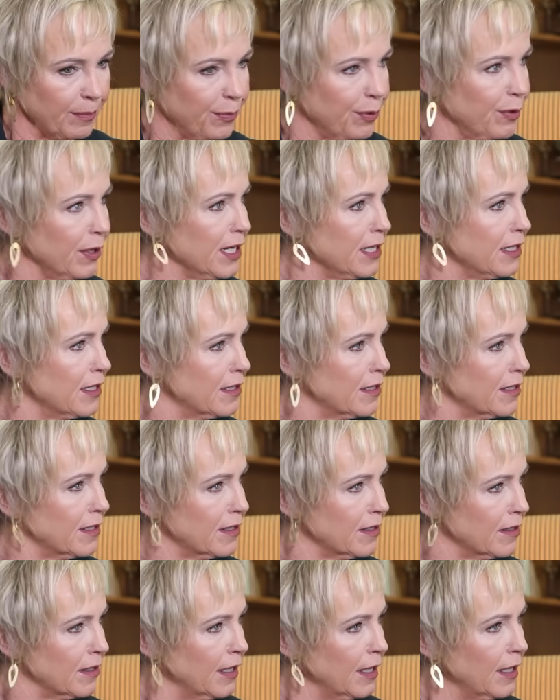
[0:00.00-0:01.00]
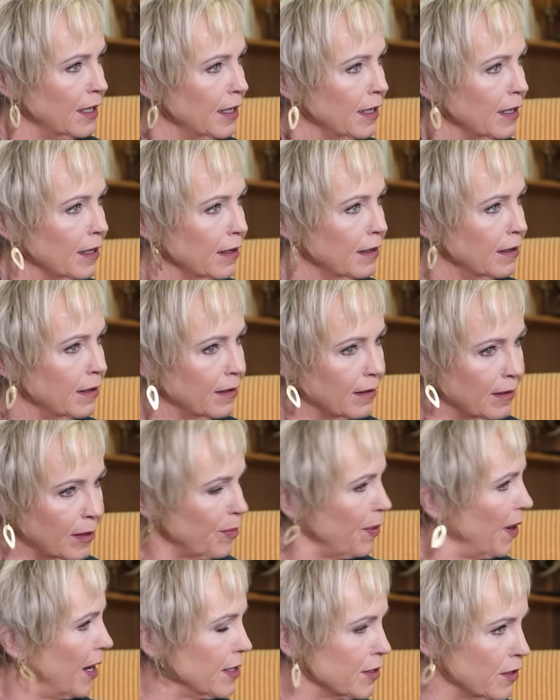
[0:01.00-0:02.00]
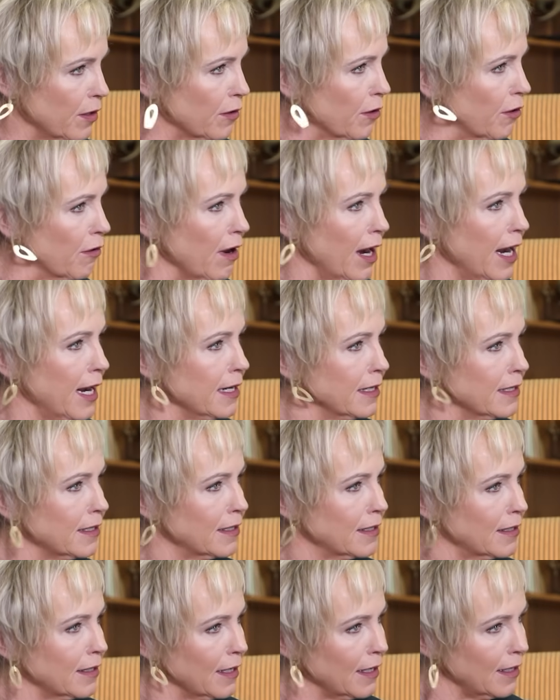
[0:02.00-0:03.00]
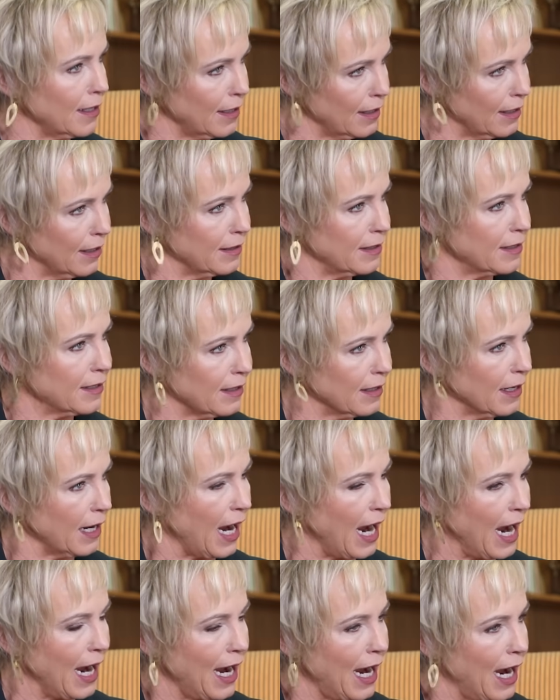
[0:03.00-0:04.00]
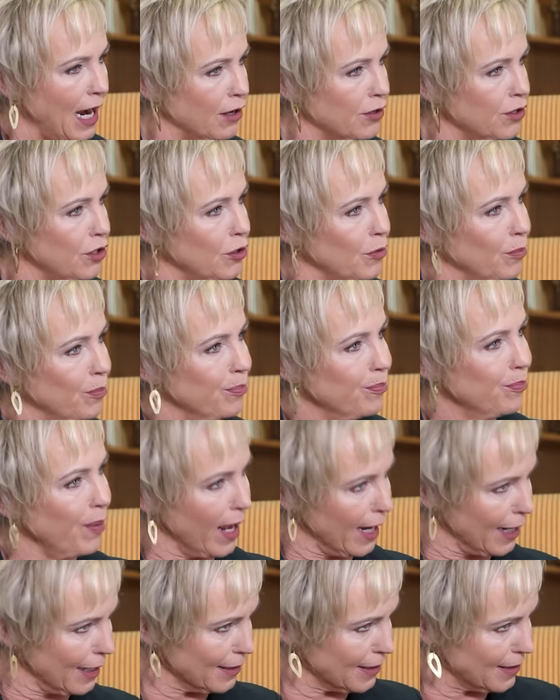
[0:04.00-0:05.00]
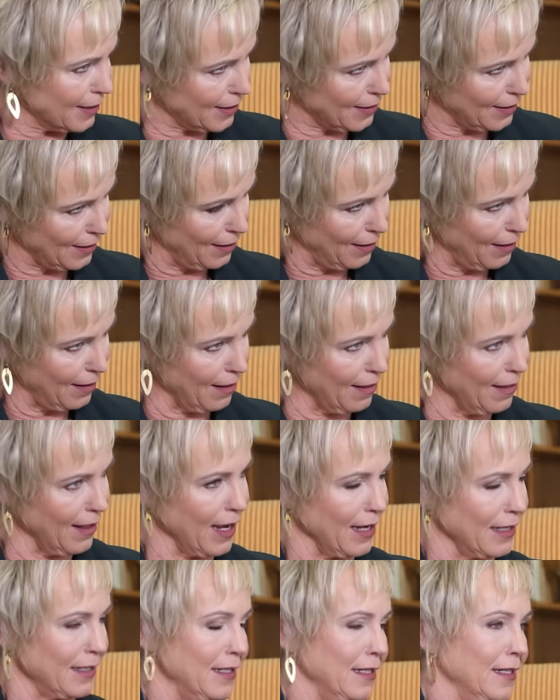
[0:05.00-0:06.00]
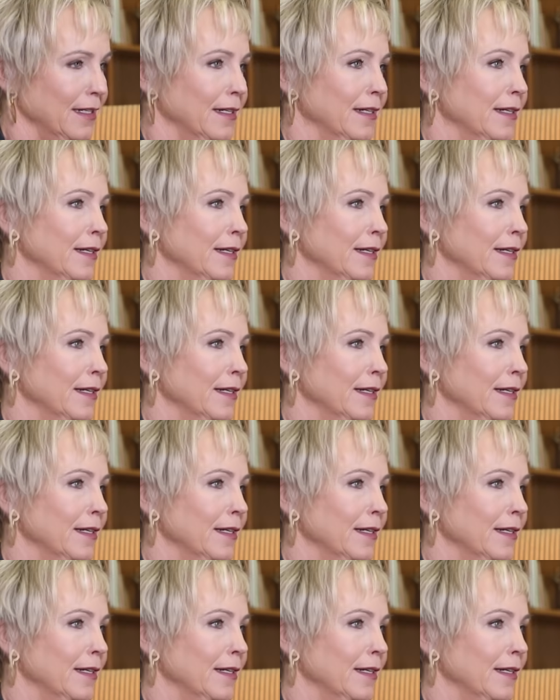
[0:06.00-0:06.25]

priests, the pay is not great. How do you balance that